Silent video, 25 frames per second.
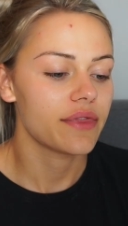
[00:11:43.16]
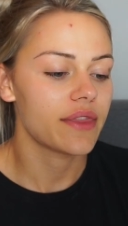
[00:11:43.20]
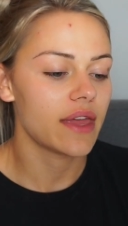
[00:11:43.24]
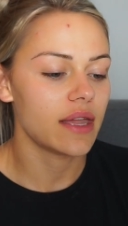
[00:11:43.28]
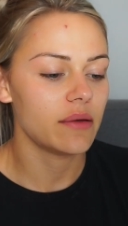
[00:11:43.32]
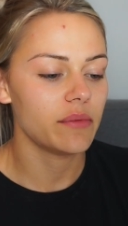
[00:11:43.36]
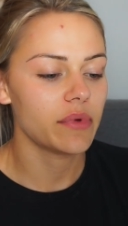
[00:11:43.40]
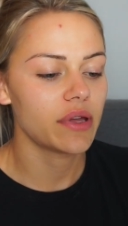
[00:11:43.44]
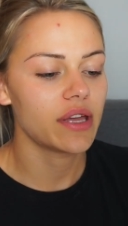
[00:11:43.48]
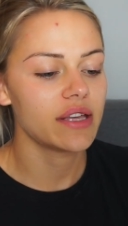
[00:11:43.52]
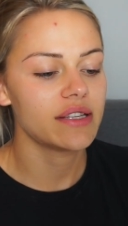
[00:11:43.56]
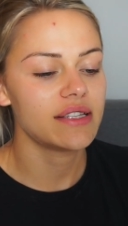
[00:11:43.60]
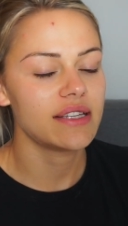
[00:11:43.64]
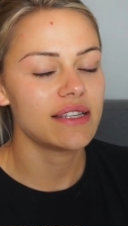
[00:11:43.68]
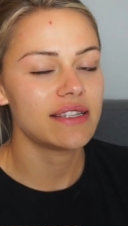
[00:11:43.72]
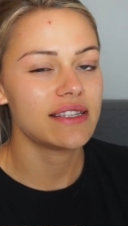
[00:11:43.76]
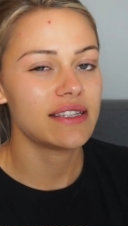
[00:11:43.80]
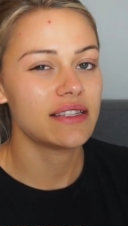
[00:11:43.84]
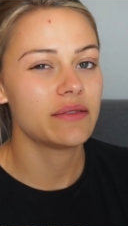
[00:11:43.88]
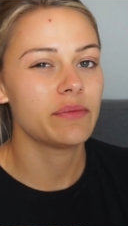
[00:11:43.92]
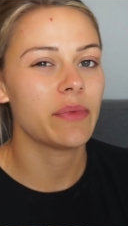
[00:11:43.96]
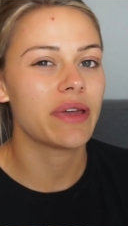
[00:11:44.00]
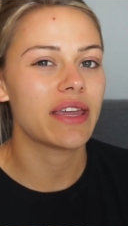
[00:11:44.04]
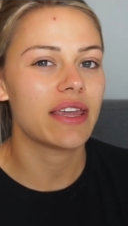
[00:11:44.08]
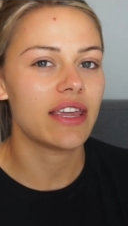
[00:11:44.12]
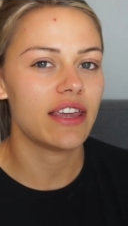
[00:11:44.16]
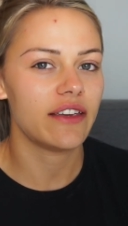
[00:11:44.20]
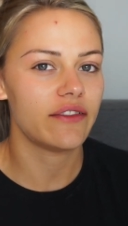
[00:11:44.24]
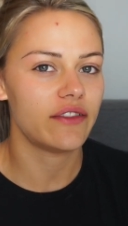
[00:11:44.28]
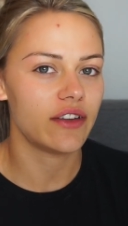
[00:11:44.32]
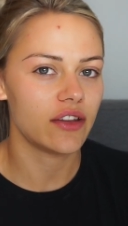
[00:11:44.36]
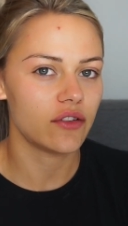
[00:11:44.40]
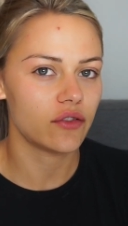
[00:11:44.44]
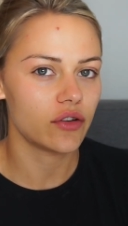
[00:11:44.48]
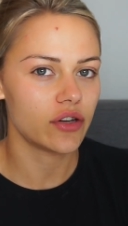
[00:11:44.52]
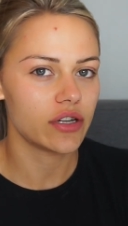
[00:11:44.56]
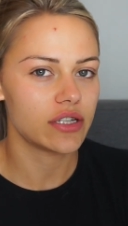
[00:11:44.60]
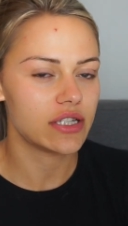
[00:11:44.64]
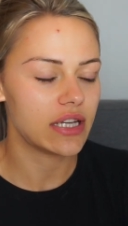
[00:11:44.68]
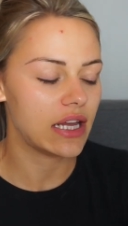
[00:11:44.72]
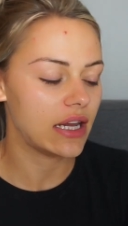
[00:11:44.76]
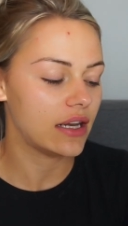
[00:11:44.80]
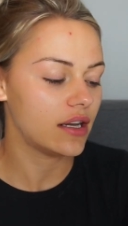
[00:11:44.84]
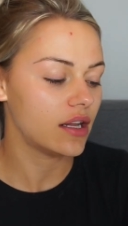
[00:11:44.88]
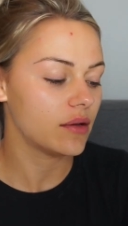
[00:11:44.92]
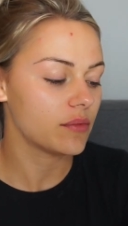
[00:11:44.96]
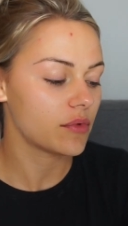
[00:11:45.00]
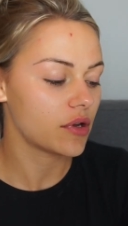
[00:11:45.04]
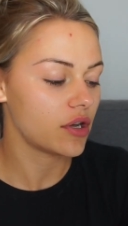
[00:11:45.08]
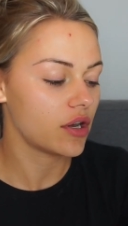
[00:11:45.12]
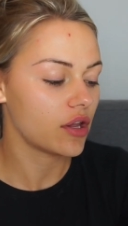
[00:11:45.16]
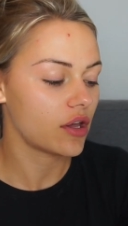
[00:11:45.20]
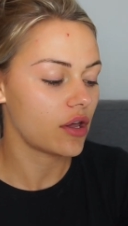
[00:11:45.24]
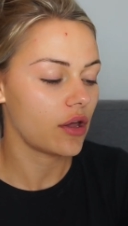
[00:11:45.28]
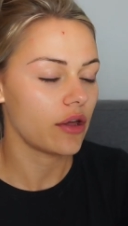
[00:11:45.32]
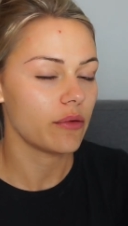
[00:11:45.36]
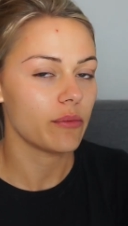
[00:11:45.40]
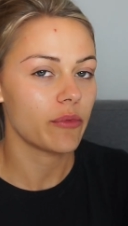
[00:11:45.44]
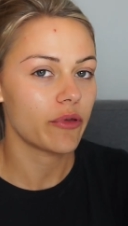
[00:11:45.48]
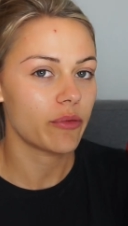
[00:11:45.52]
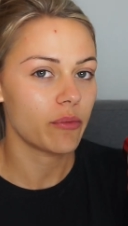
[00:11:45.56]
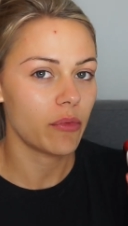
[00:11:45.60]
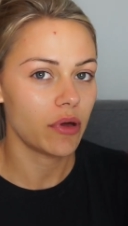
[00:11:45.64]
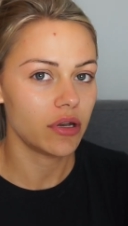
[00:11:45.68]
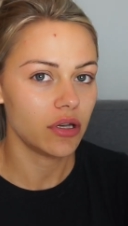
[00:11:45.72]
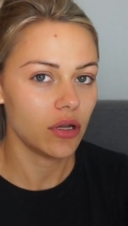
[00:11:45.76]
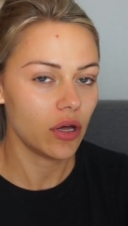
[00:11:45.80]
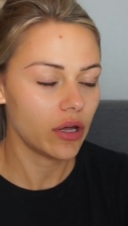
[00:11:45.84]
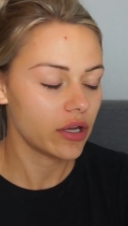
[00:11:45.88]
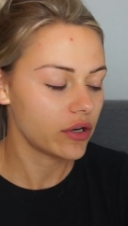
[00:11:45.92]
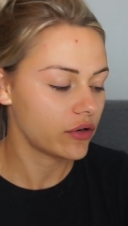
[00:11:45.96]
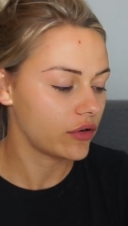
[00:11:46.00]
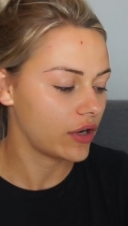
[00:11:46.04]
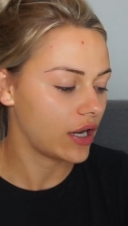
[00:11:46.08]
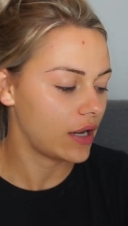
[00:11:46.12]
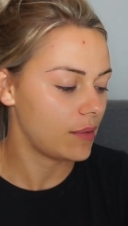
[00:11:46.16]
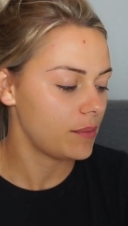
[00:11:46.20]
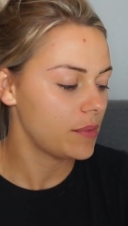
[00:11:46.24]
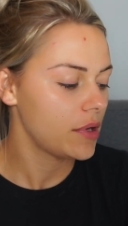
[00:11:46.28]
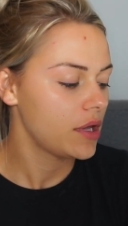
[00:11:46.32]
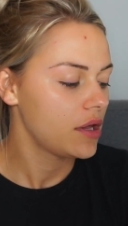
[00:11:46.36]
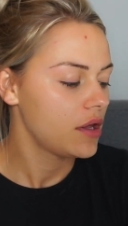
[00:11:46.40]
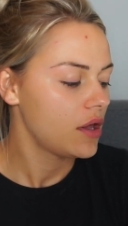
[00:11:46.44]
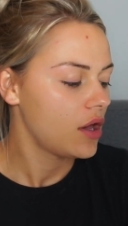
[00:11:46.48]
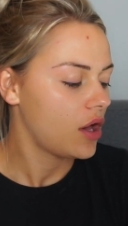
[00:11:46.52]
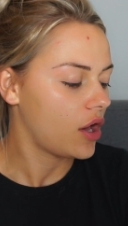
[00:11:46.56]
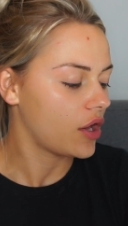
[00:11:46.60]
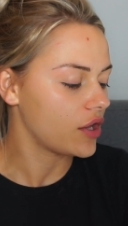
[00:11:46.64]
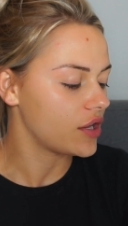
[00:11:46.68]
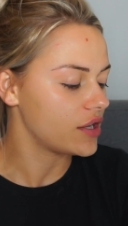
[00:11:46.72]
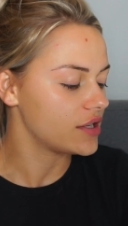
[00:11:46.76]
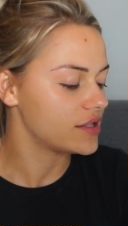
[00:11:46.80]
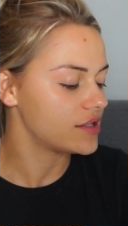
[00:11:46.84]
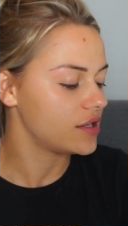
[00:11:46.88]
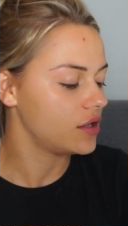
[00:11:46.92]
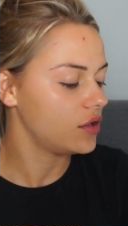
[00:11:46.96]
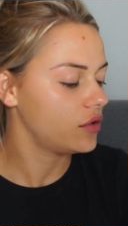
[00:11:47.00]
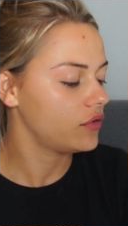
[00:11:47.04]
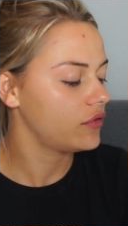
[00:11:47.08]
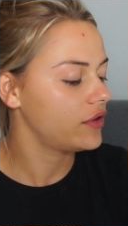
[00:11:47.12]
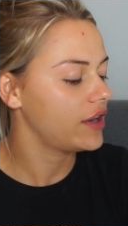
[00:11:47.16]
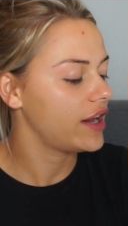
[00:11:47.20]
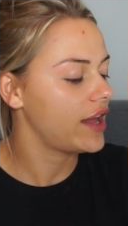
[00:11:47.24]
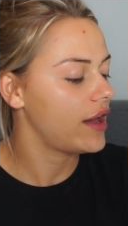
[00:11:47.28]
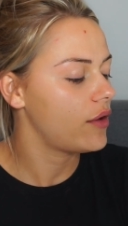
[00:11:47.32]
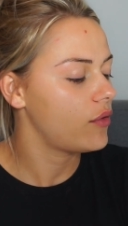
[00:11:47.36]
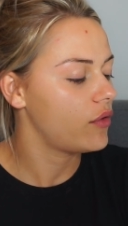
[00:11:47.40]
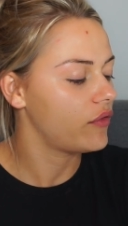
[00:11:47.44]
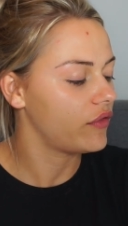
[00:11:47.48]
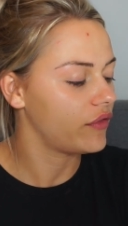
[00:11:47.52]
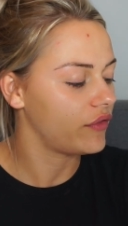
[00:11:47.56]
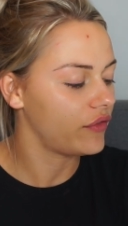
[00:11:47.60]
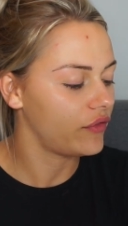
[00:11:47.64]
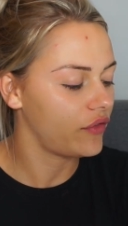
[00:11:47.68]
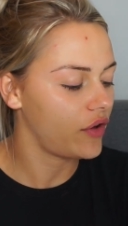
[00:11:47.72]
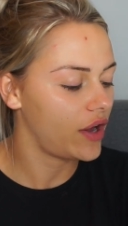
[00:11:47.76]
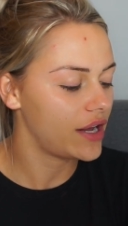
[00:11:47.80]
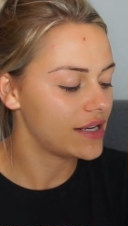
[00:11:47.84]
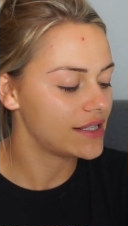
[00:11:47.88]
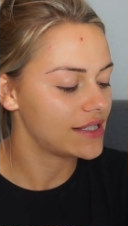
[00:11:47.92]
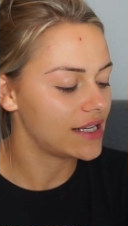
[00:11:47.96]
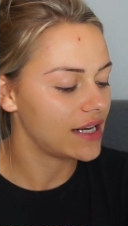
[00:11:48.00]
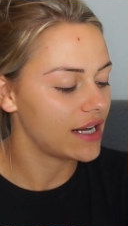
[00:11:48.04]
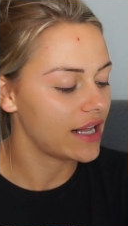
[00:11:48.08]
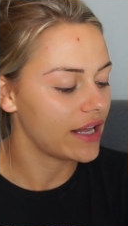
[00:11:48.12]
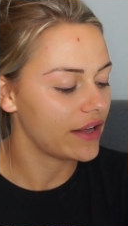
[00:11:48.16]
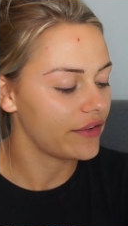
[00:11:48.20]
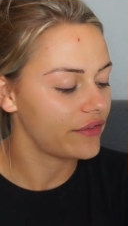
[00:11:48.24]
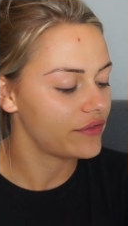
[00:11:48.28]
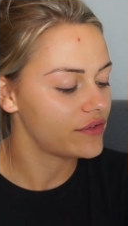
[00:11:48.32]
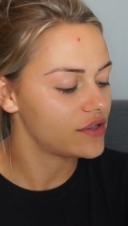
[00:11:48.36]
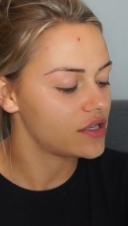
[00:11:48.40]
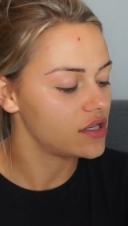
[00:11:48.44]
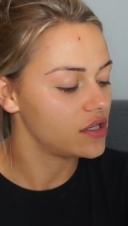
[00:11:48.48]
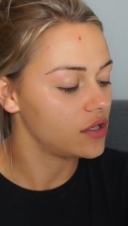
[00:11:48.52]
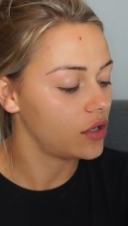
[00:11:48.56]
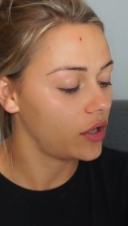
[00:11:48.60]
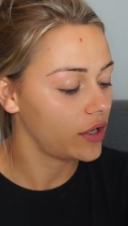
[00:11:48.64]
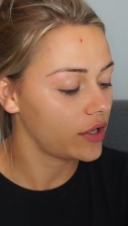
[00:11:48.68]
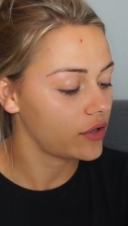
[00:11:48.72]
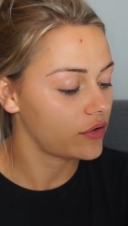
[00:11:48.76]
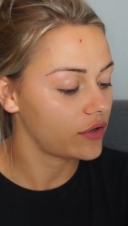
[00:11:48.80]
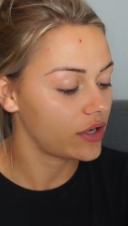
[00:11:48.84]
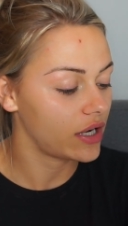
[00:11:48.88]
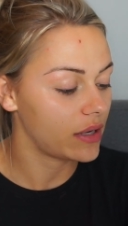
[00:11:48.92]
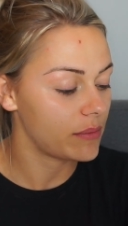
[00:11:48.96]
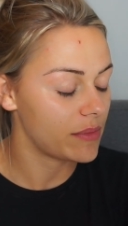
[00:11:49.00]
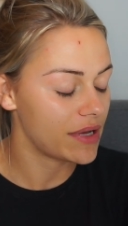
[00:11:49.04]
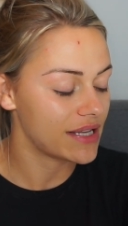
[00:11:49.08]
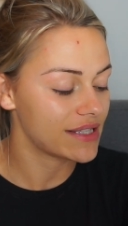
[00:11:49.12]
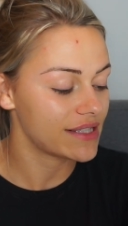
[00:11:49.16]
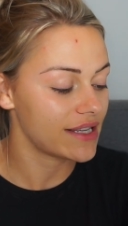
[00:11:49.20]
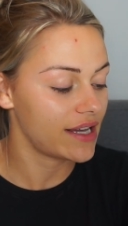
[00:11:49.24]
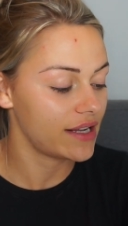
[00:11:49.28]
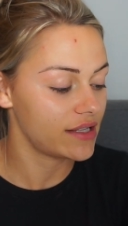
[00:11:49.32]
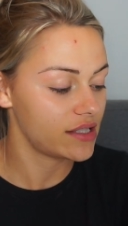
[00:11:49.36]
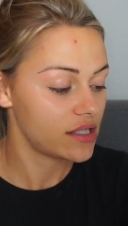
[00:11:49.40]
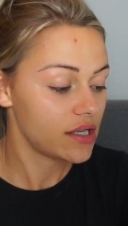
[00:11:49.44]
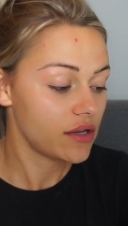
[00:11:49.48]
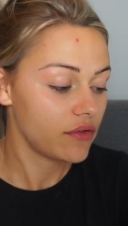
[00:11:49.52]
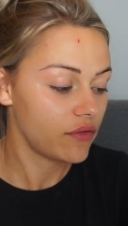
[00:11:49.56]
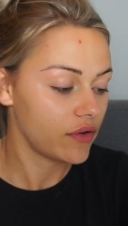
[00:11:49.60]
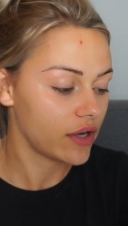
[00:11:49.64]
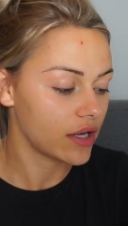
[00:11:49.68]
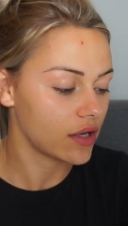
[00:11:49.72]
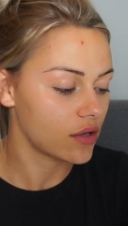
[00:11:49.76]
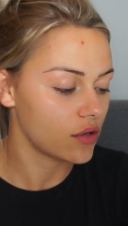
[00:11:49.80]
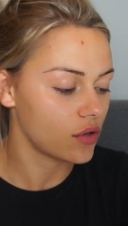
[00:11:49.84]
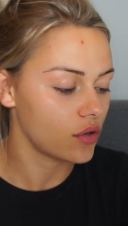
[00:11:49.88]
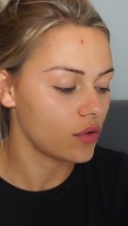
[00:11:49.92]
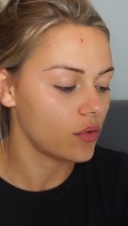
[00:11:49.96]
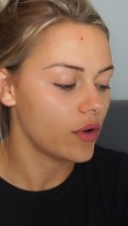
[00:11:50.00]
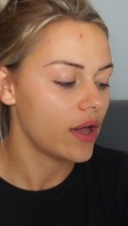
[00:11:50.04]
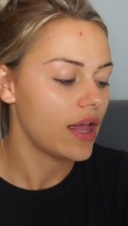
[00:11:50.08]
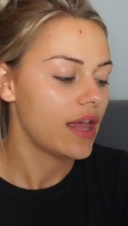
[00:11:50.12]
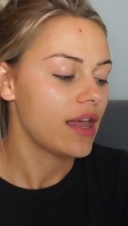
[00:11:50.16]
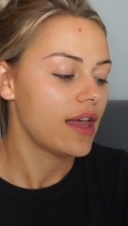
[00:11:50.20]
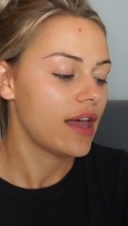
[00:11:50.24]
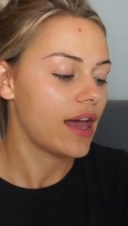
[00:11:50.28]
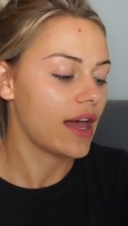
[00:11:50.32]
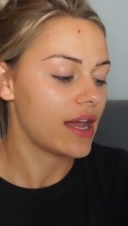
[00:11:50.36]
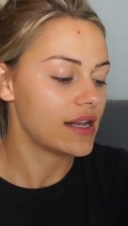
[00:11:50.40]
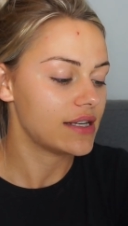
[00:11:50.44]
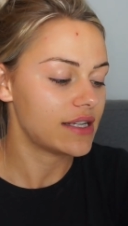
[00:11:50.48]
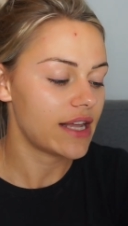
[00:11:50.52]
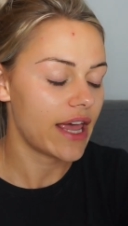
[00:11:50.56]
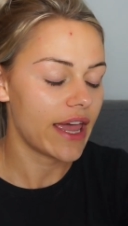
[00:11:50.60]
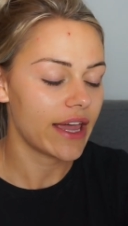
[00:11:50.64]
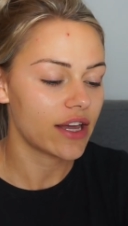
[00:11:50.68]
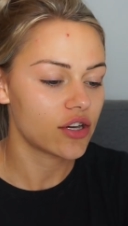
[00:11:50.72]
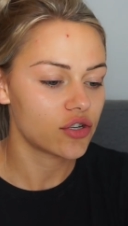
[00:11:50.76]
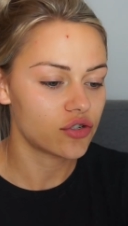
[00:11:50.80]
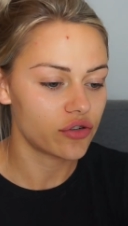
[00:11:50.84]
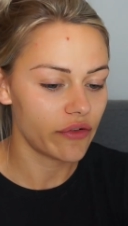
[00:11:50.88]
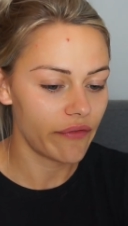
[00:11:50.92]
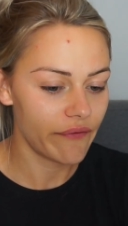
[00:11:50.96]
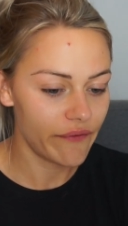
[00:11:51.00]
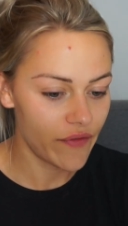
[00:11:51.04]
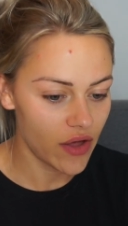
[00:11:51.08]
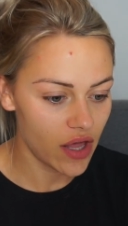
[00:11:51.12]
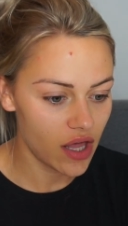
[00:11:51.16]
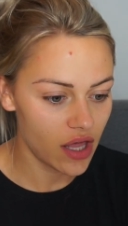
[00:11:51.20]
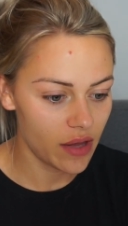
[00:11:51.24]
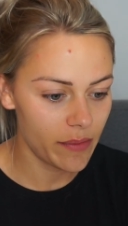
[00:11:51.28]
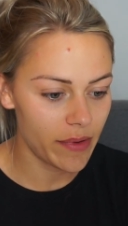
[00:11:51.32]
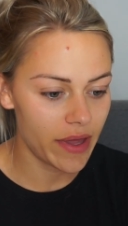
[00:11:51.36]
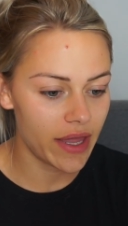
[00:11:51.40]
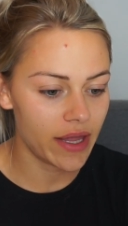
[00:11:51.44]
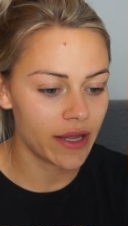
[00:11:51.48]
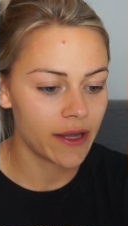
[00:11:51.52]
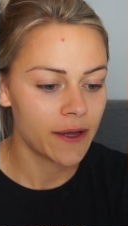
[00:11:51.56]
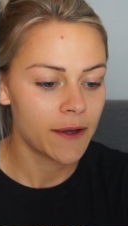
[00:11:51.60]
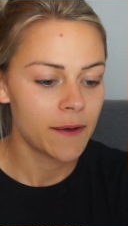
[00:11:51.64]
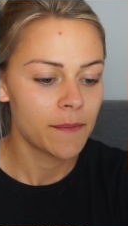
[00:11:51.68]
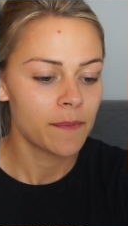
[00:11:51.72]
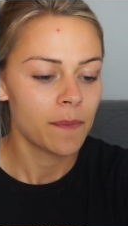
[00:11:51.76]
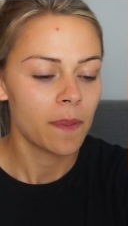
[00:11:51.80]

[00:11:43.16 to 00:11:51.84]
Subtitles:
Then, because this is my evening routine, I'm going to go in with my night cream. I use the L'Oreal Revitalift night cream. It's anti-wrinkle and extra firming.